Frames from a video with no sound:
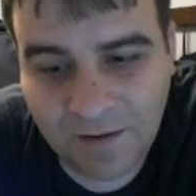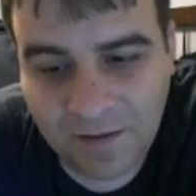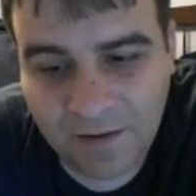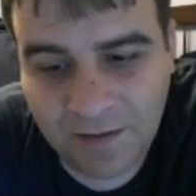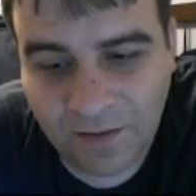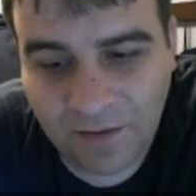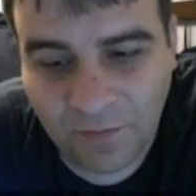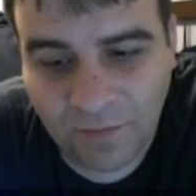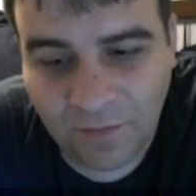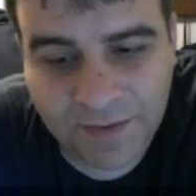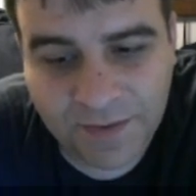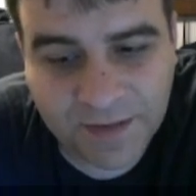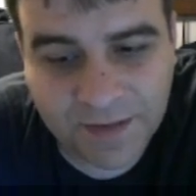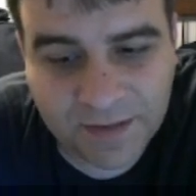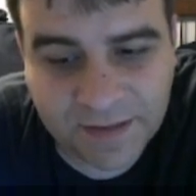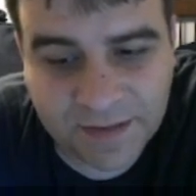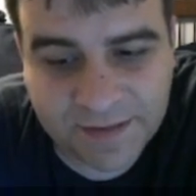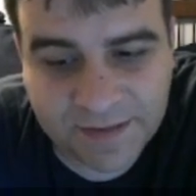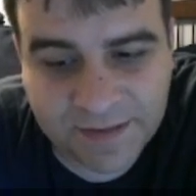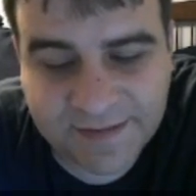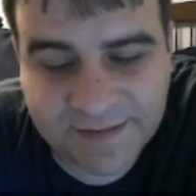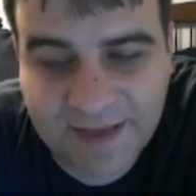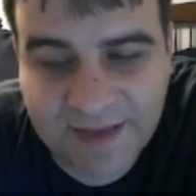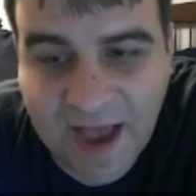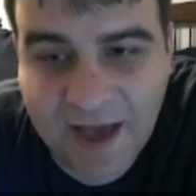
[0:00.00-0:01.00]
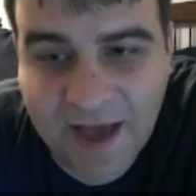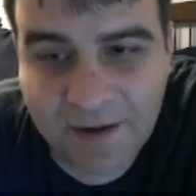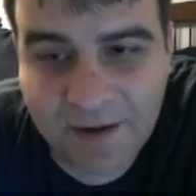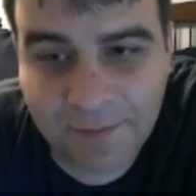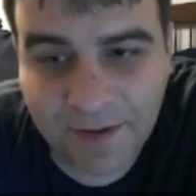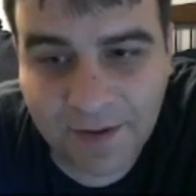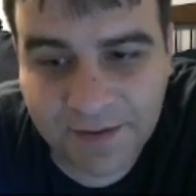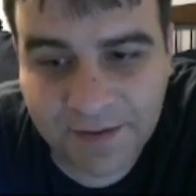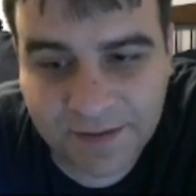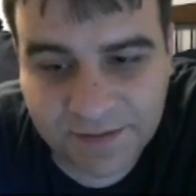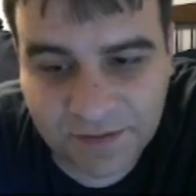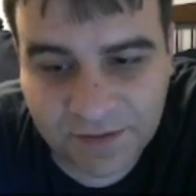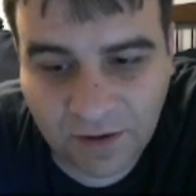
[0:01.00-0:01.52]
The one thing that's sad
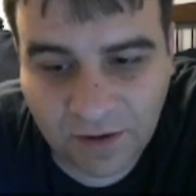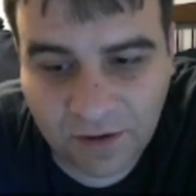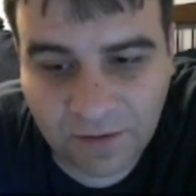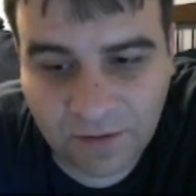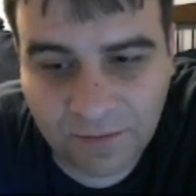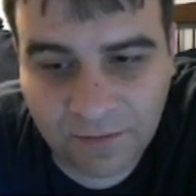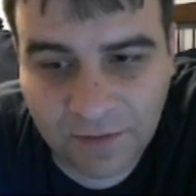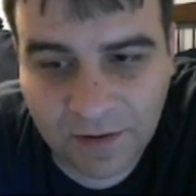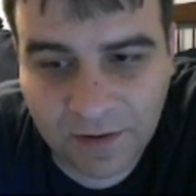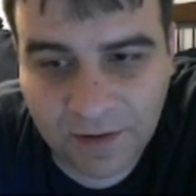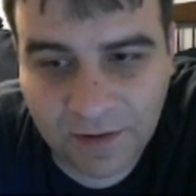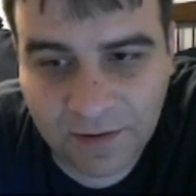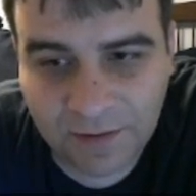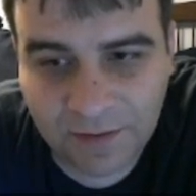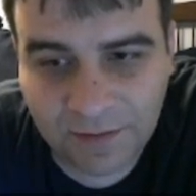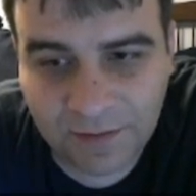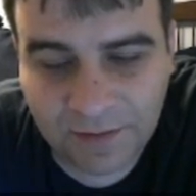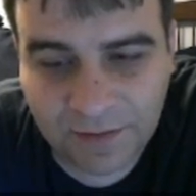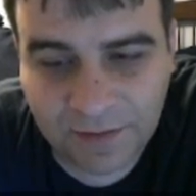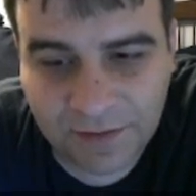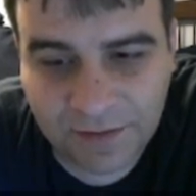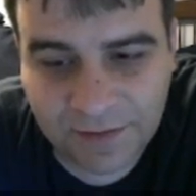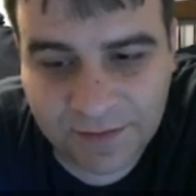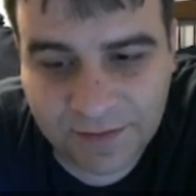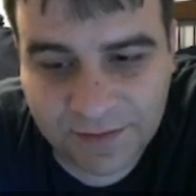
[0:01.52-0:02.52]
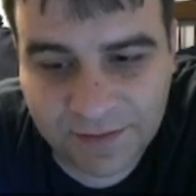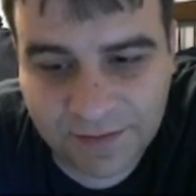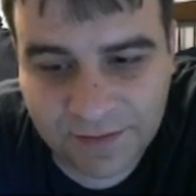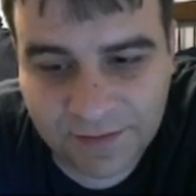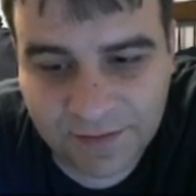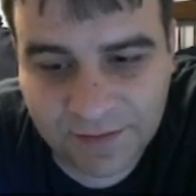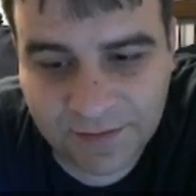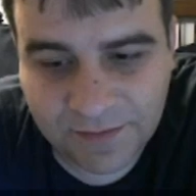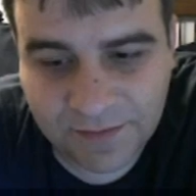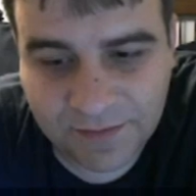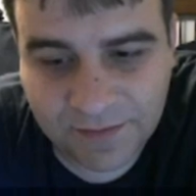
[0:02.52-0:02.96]
about this artwork is